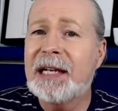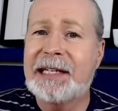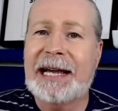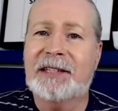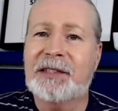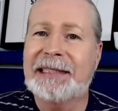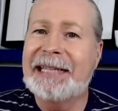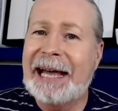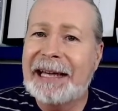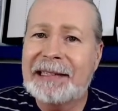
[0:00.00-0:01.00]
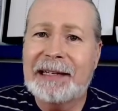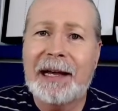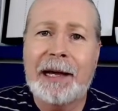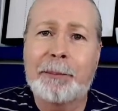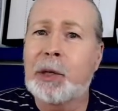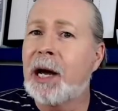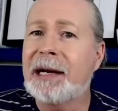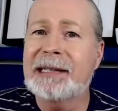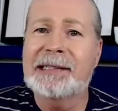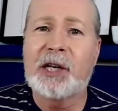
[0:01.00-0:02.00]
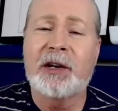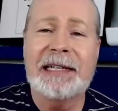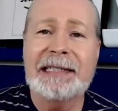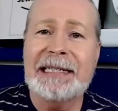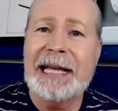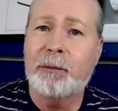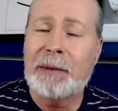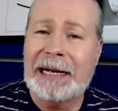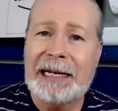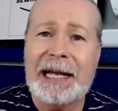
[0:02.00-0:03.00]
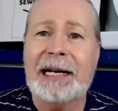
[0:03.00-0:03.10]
to actually get products starting to get ready.